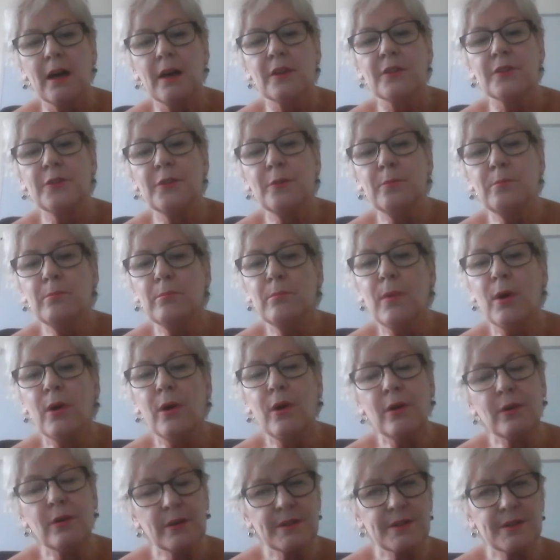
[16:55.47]
The
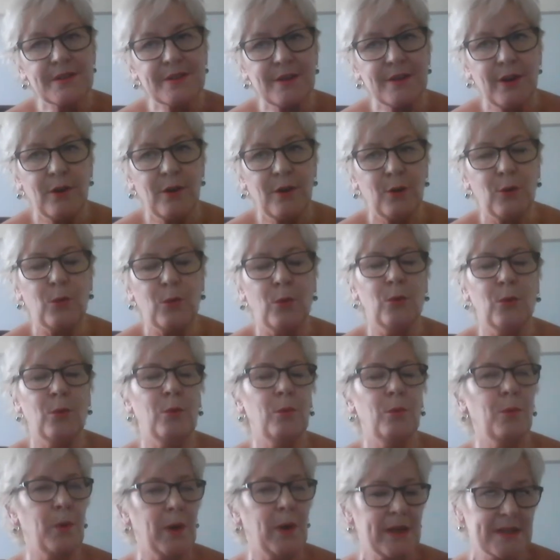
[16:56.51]
mocks are
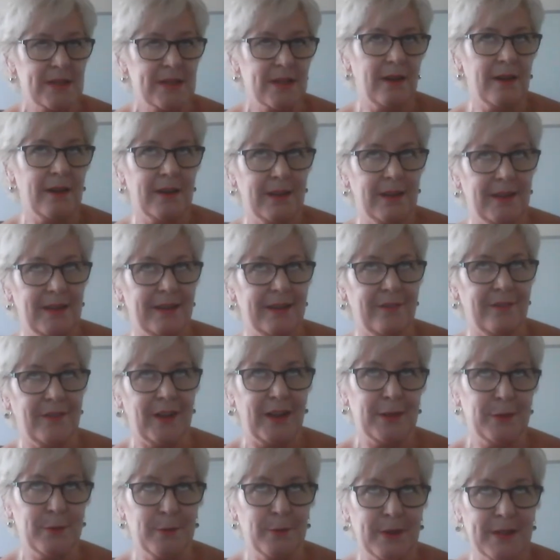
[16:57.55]
always highly
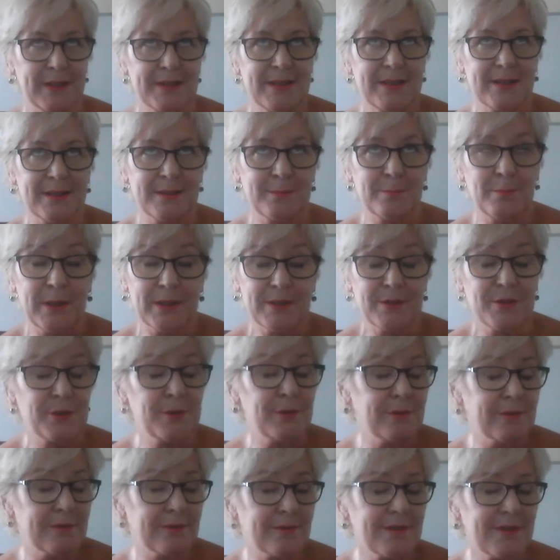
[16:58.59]
evaluated by
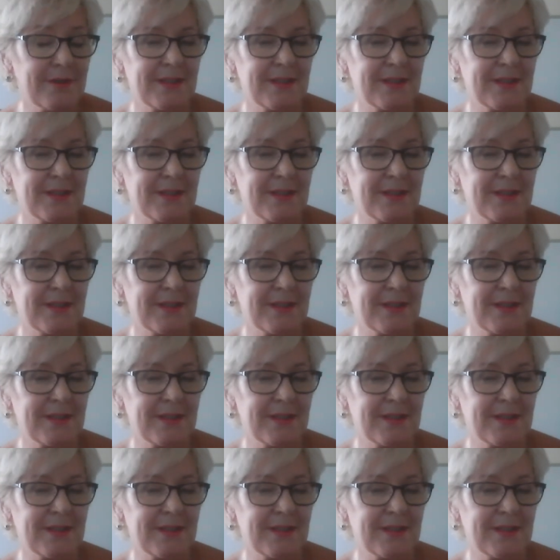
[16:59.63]
students.